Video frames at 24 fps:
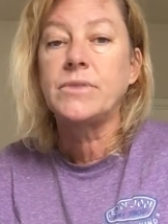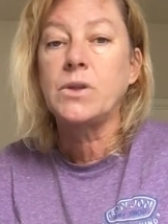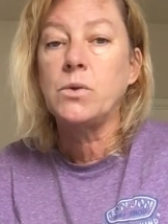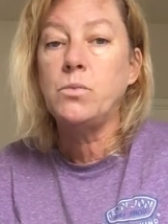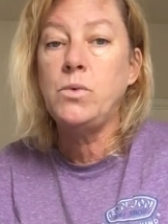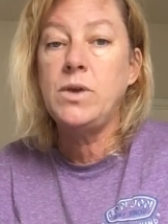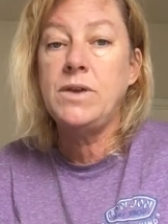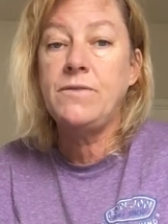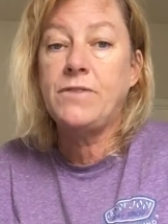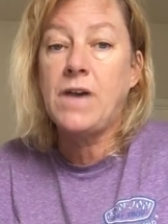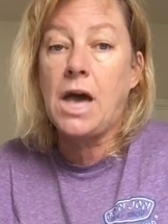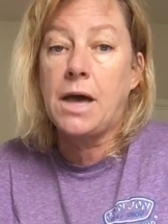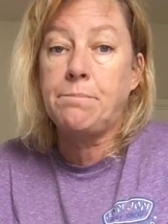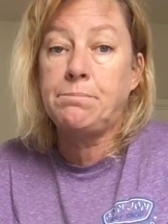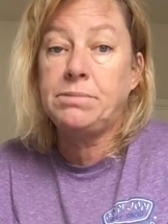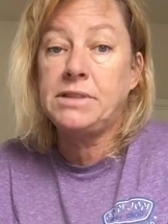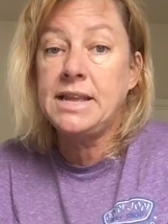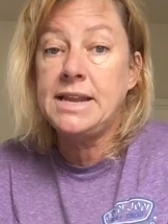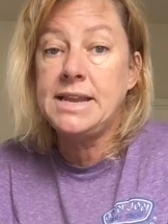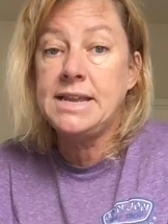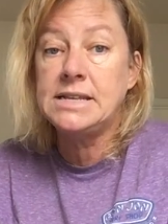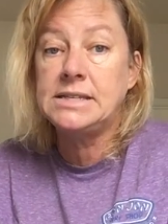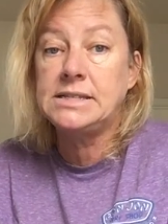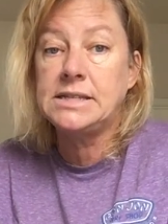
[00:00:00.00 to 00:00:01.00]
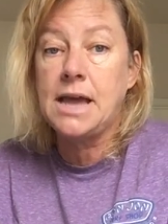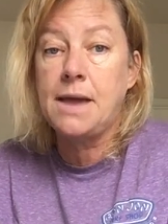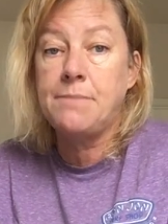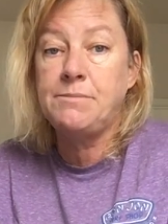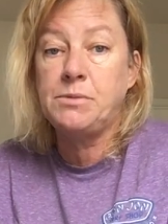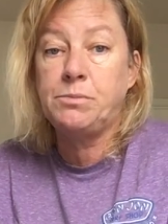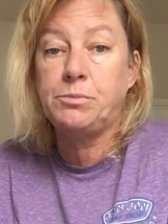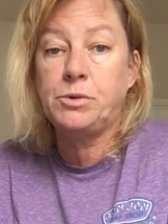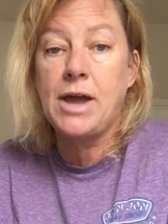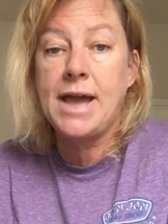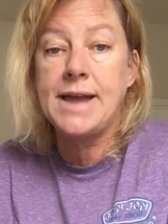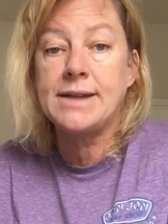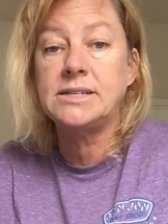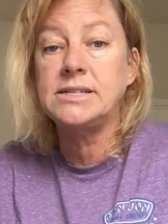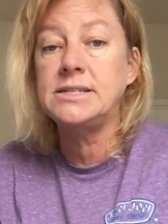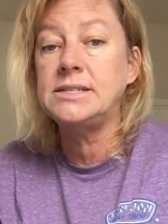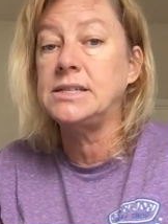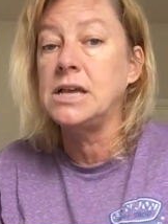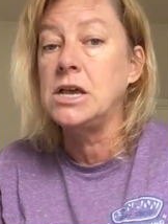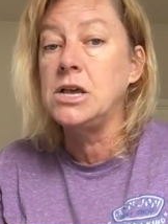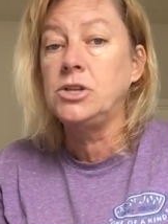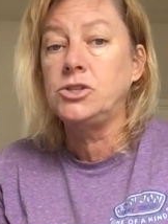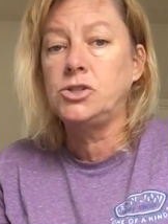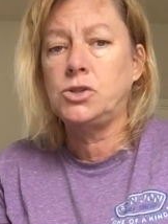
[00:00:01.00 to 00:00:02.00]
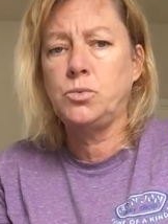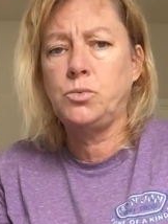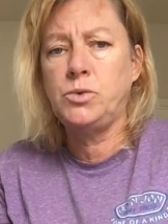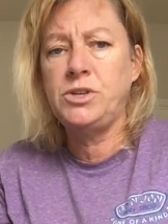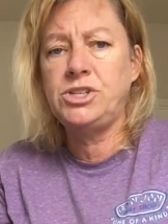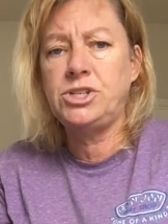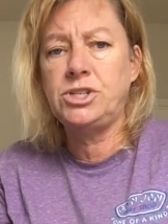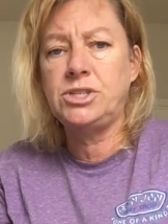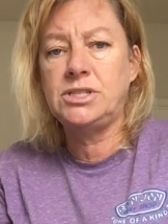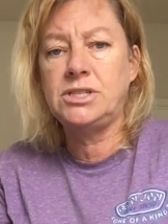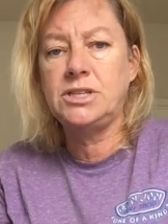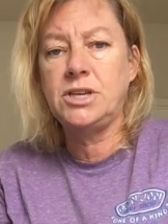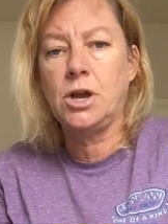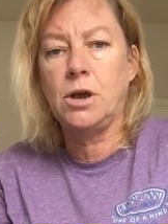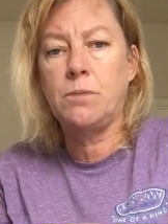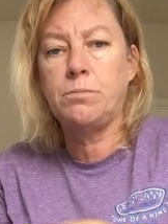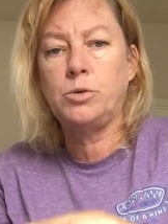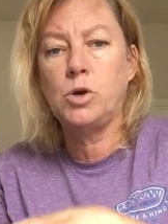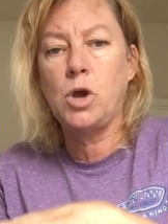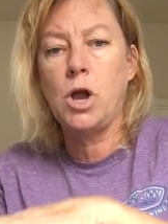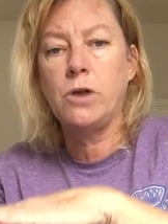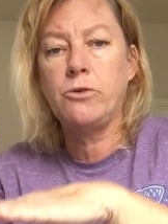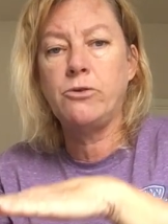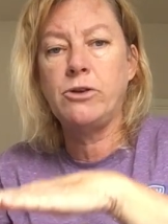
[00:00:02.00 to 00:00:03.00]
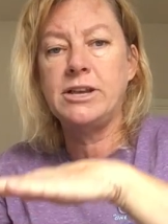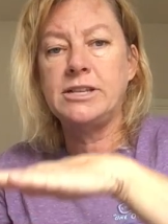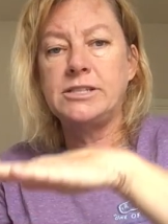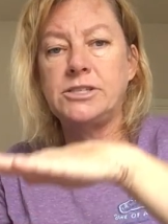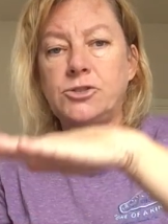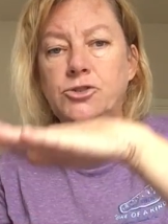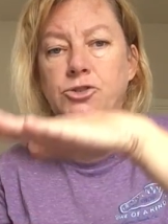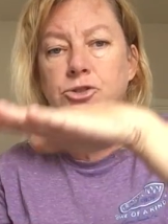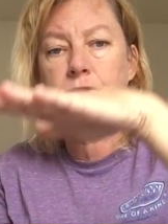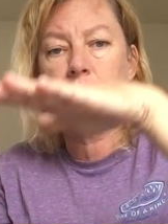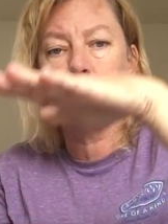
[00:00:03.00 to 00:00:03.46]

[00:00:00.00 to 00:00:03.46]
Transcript: we've got plenty of time to practice, so we should see our progress